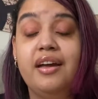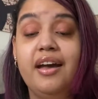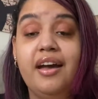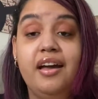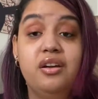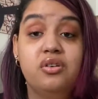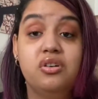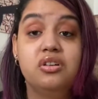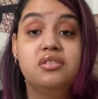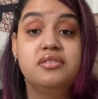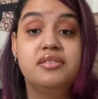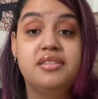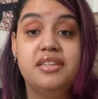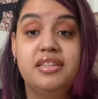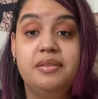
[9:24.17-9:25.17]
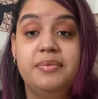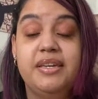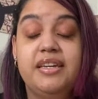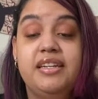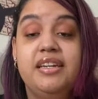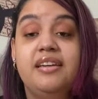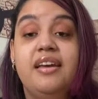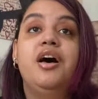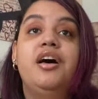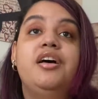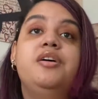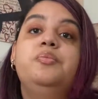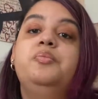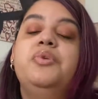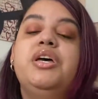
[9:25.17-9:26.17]
at all in the beginning
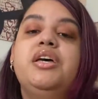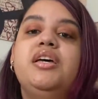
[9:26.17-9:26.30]
um,